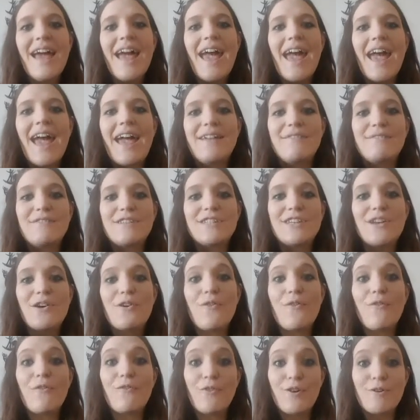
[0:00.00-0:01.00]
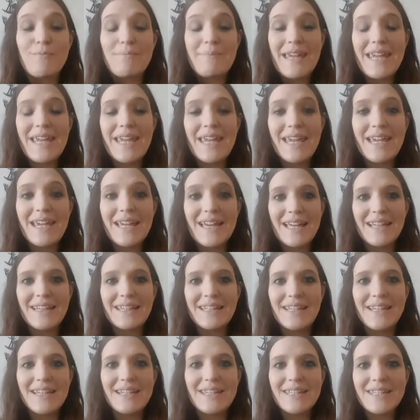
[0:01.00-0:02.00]
And so for me, at
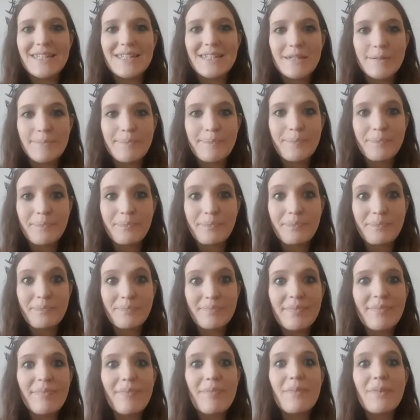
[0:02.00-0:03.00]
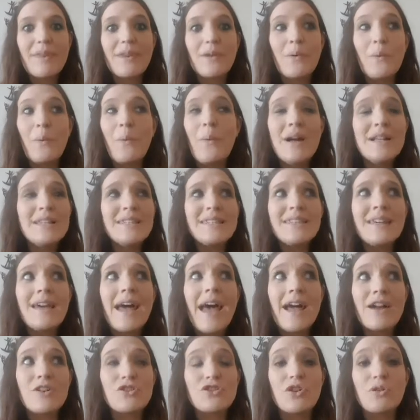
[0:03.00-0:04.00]
least, once the
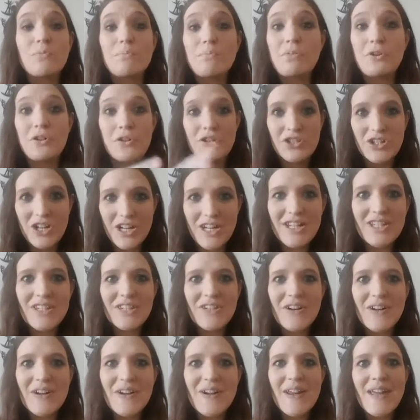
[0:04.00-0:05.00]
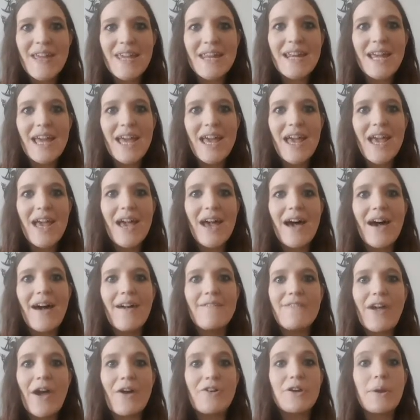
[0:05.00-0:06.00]
actual pushing started, I
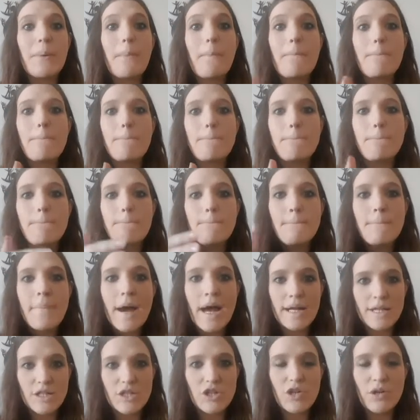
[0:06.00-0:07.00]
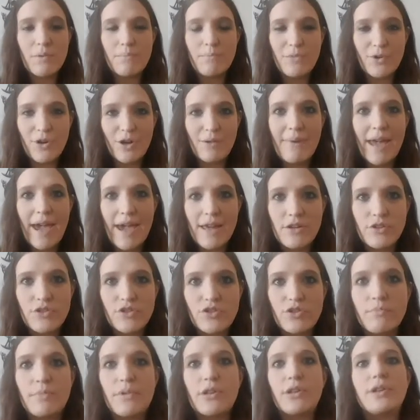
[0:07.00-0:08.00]
found it much more
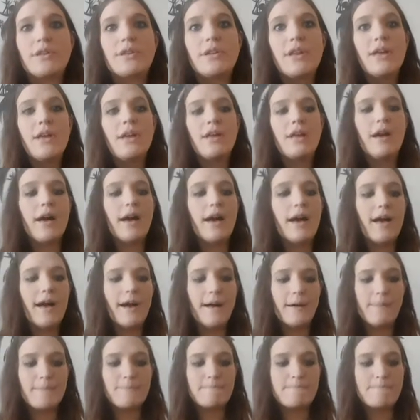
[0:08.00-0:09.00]
manageable. I